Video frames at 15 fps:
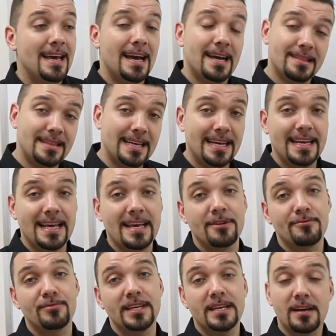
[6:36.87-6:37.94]
and then it
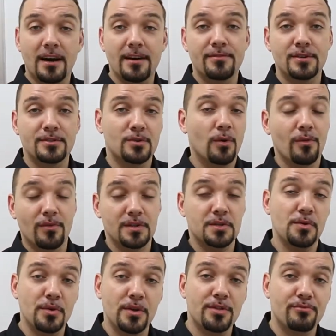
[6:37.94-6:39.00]
recovers over
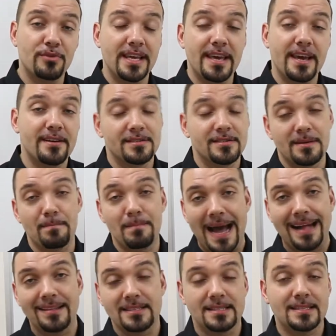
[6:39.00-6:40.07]
2 to 3 years and
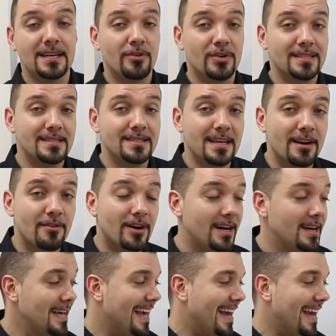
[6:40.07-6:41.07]
balances out, etc.